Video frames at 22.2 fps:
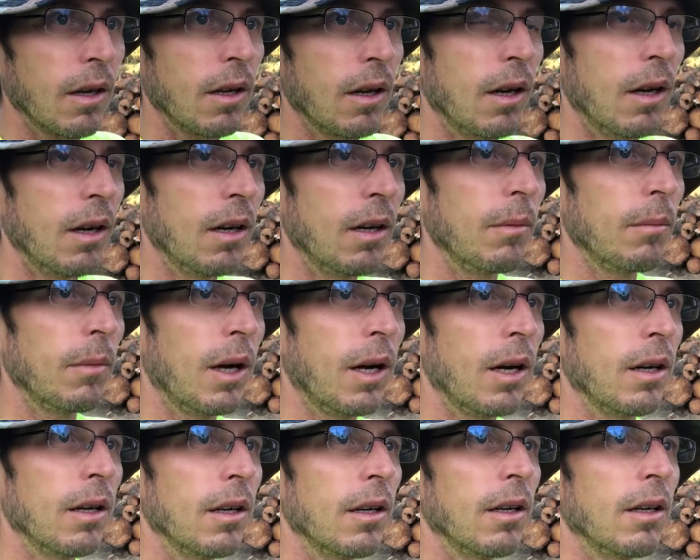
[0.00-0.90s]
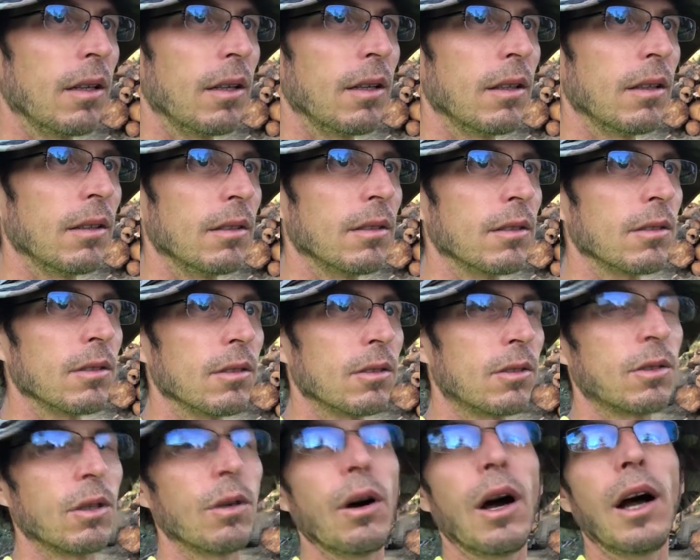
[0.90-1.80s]
um,
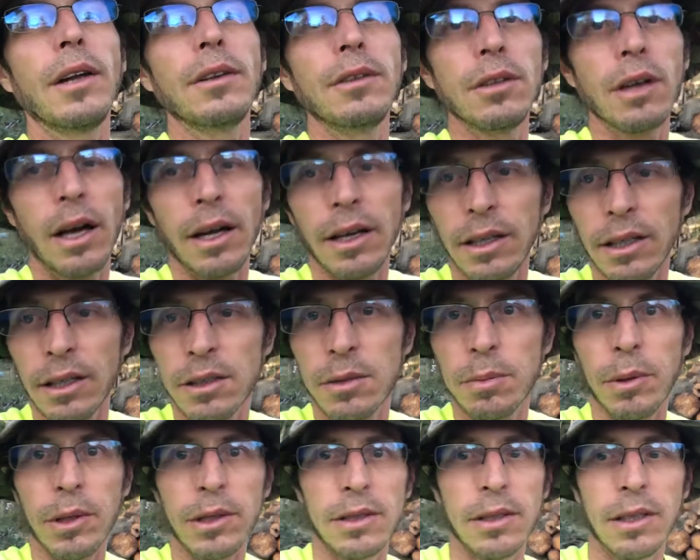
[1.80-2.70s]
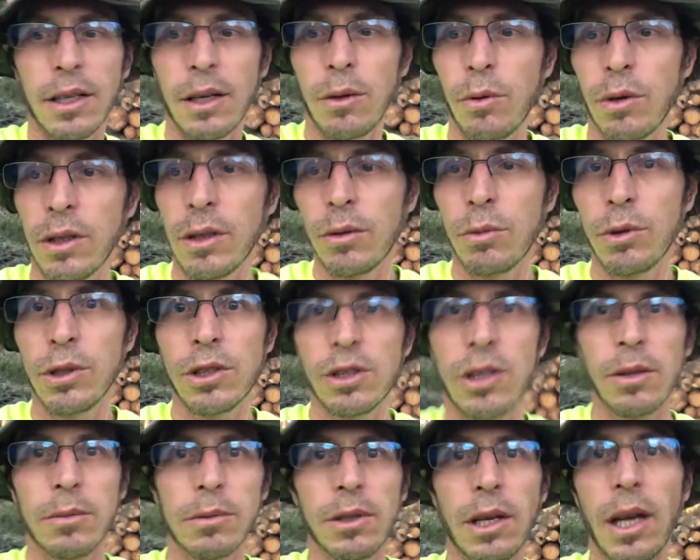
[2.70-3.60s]
so i knew i expressed that i wanted wood
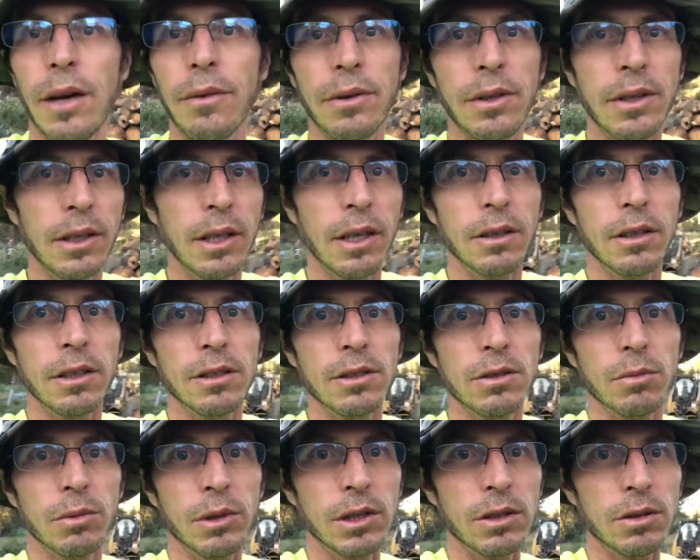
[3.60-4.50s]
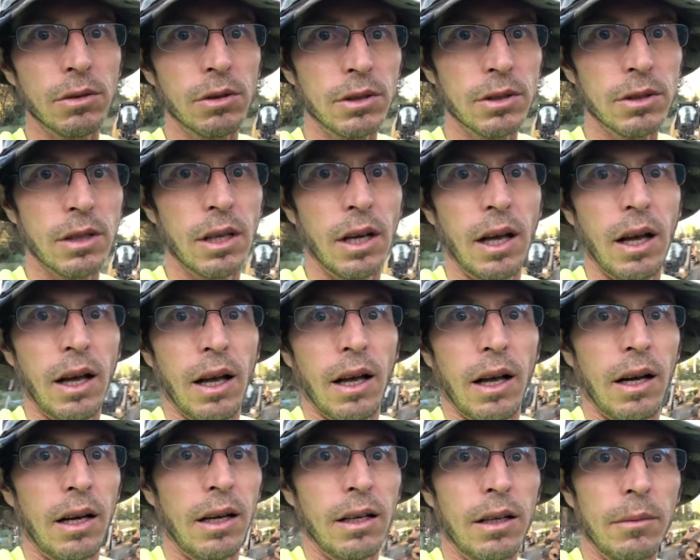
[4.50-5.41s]
chips everything out here is a resource
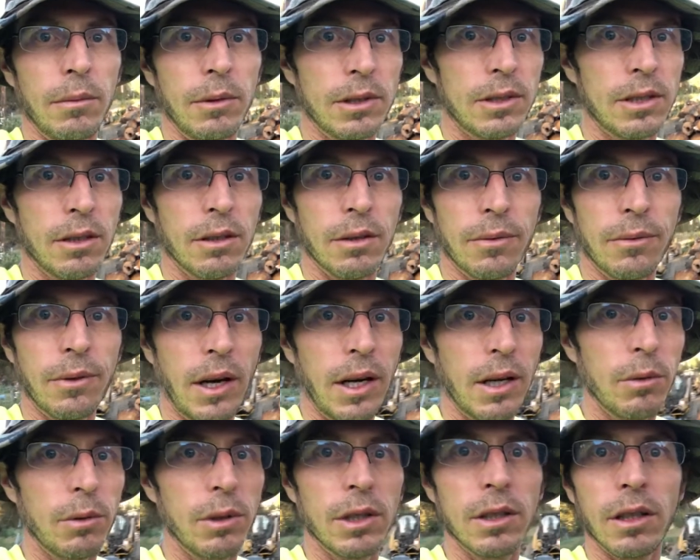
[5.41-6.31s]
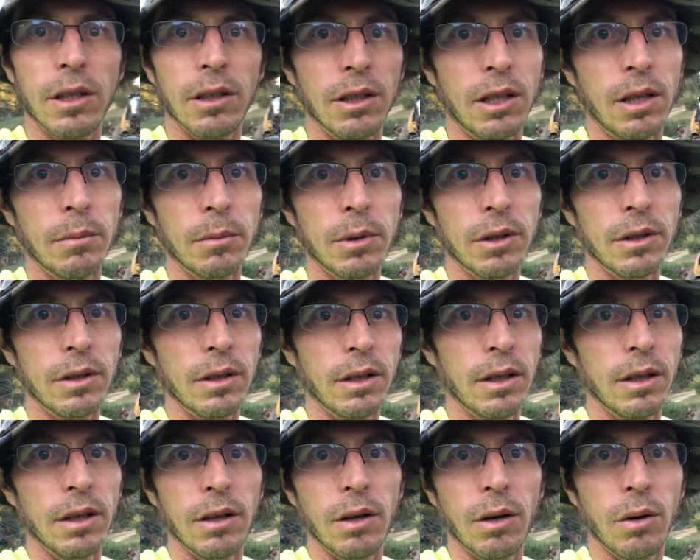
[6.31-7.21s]
um, it's either firewood lumber
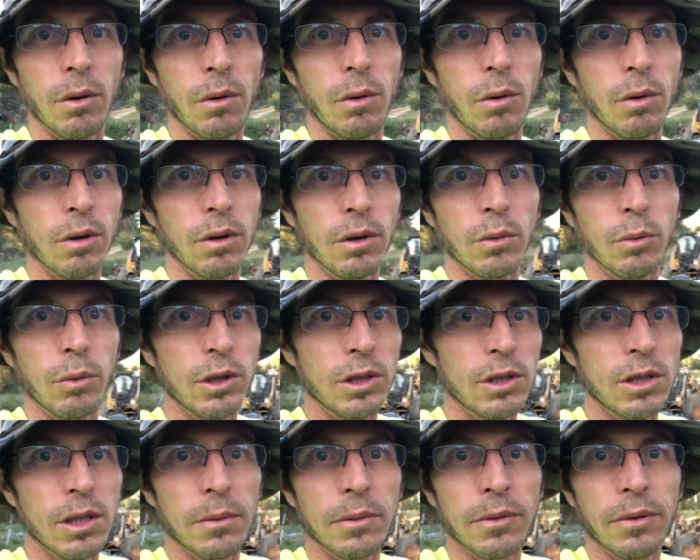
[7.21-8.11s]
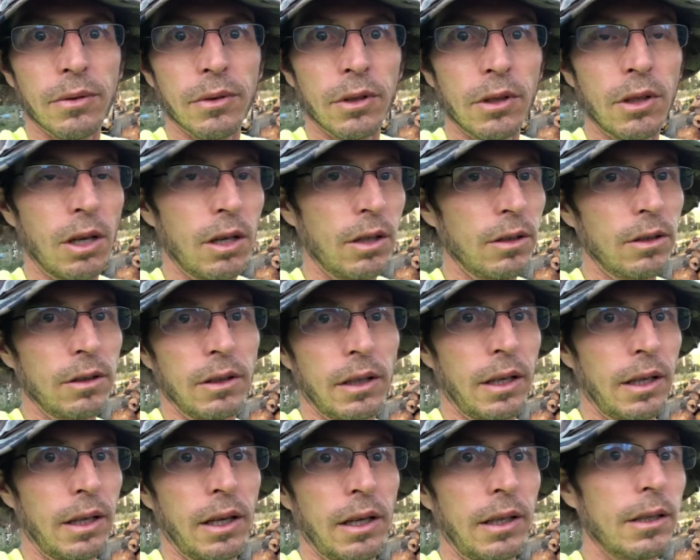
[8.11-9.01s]
or wood chips for the garden
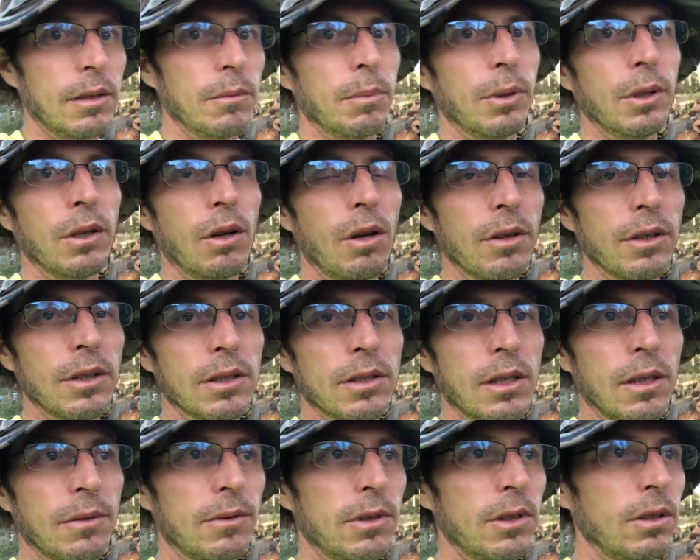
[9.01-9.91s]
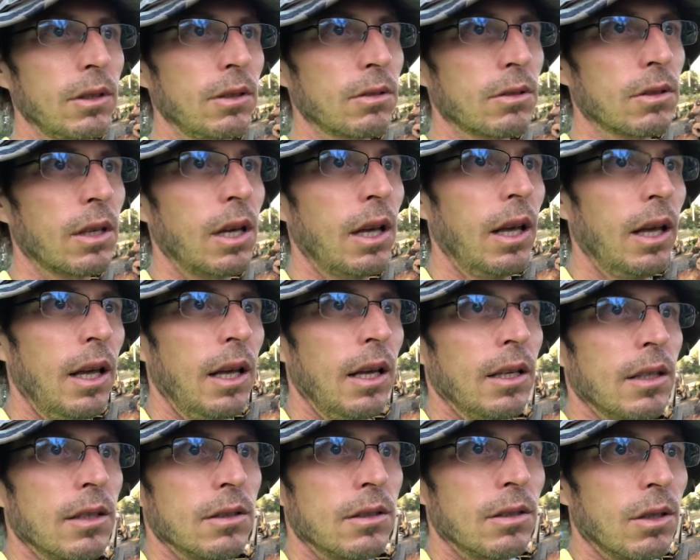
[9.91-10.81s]
I, I can put all this stuff to use
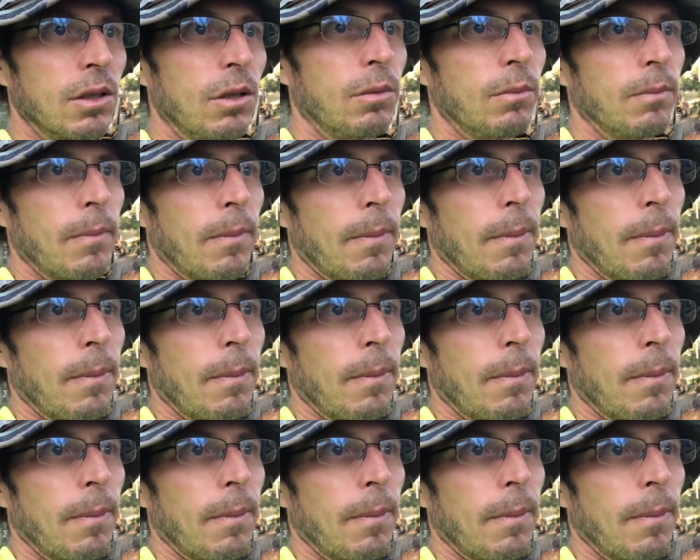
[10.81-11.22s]
so